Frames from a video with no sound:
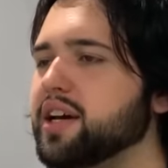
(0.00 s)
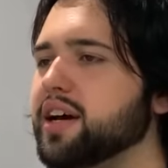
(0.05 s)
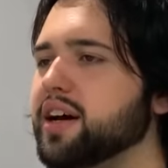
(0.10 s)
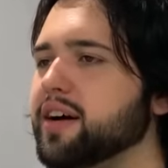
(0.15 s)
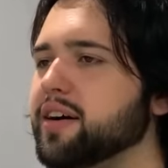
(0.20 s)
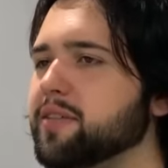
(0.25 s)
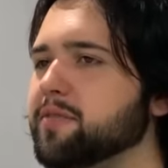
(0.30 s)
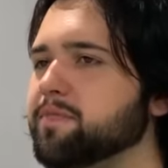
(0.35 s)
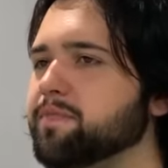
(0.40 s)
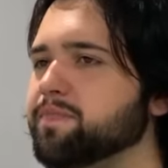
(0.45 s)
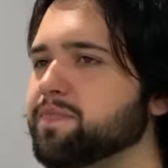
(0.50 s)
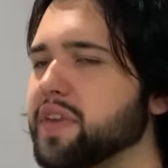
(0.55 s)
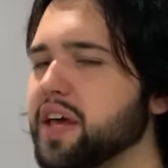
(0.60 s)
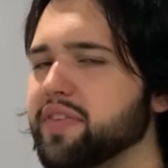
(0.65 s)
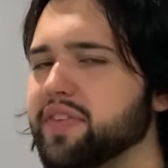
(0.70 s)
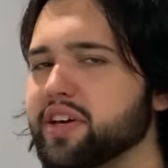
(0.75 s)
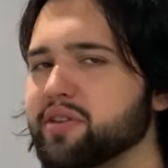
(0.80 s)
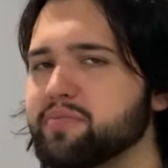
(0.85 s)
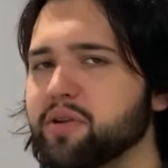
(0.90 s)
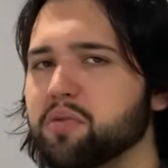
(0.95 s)
I
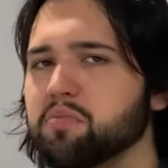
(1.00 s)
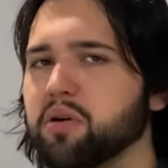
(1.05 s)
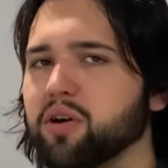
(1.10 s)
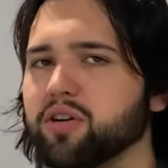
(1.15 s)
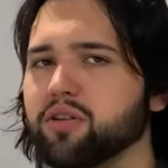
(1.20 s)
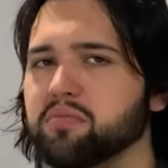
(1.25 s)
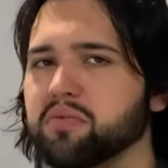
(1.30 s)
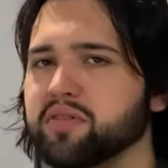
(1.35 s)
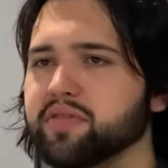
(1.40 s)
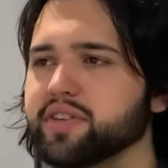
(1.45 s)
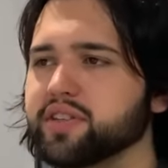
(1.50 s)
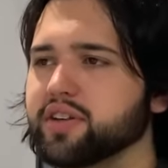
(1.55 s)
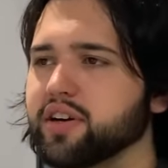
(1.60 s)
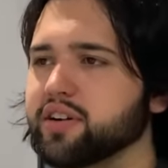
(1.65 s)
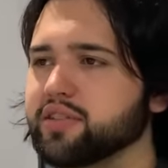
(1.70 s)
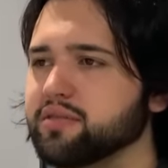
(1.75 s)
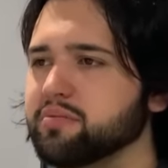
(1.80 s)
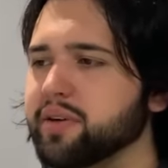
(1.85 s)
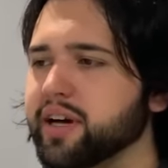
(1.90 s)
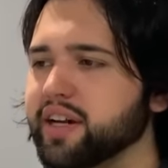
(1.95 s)
think Bo Burnham even
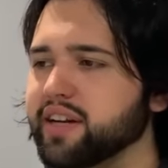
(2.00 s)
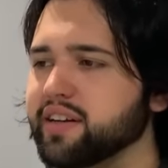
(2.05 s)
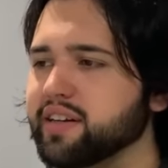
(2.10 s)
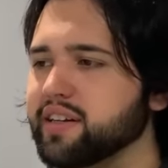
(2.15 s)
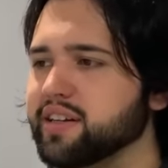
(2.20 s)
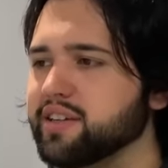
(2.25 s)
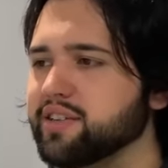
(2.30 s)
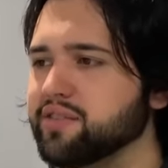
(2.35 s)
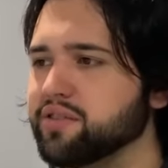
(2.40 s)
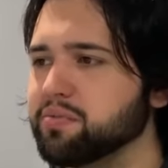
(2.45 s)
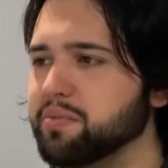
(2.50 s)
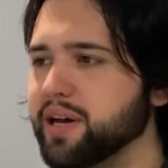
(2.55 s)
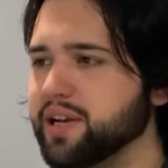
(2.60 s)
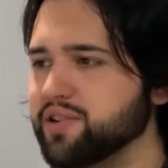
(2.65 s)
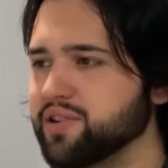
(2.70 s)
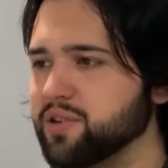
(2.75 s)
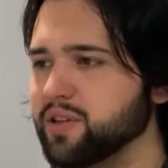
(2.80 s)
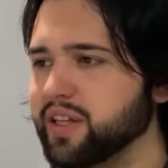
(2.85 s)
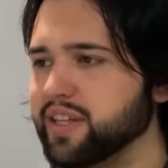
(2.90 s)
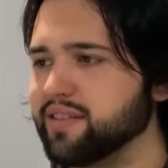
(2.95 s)
talked about it in a
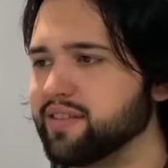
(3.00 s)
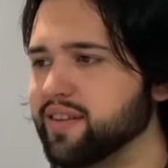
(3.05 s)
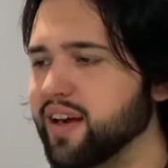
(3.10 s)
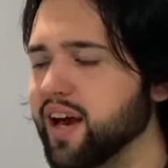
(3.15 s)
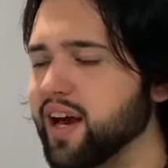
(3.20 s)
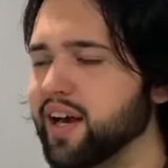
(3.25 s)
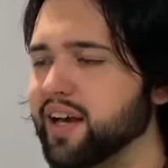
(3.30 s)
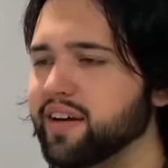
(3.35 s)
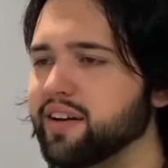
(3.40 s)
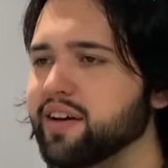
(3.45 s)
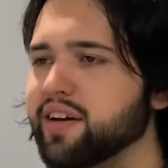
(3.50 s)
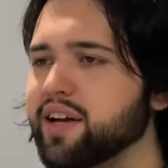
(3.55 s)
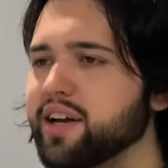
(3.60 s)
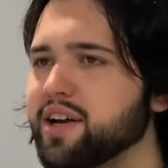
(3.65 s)
special Inside,